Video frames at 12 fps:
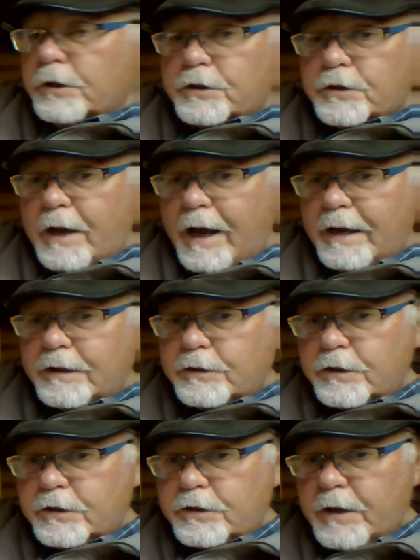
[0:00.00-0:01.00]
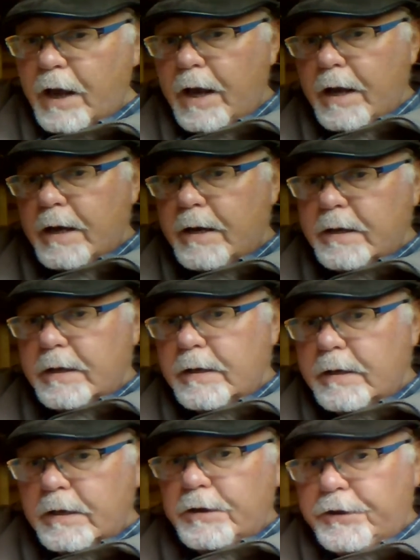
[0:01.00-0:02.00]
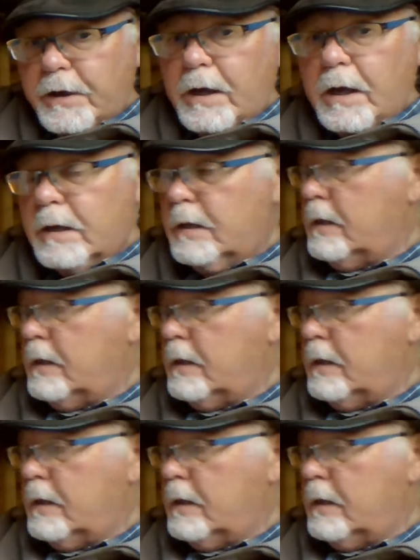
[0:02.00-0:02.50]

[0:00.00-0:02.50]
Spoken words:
us side to side.